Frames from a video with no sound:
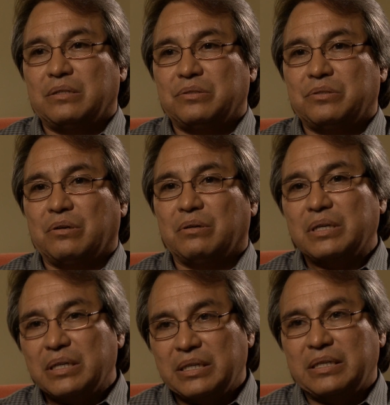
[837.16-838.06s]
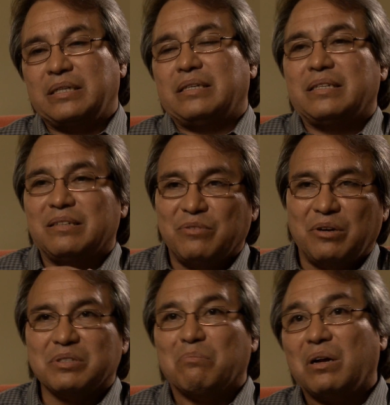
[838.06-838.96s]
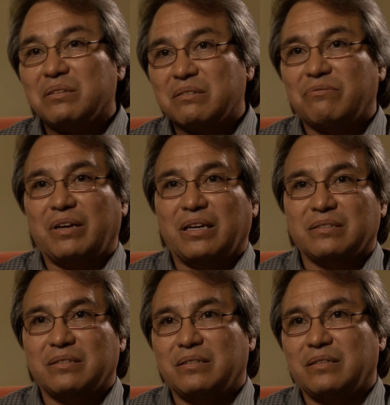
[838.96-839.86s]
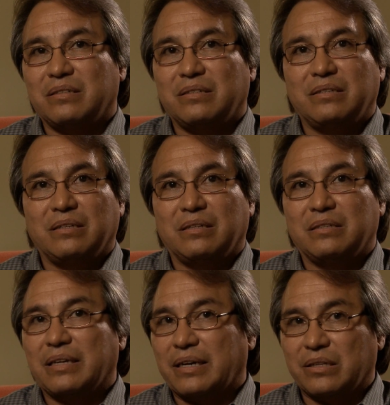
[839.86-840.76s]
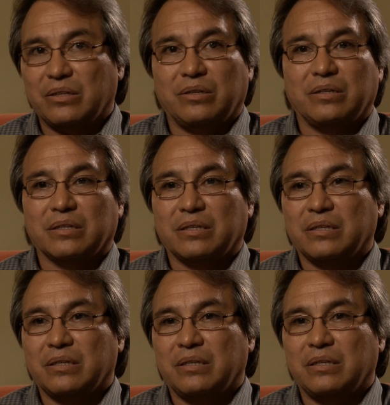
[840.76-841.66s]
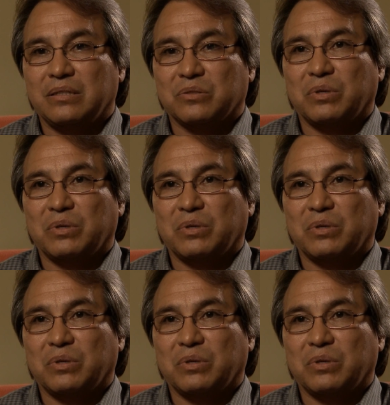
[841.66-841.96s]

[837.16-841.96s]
So it involves a multifaceted dialogue as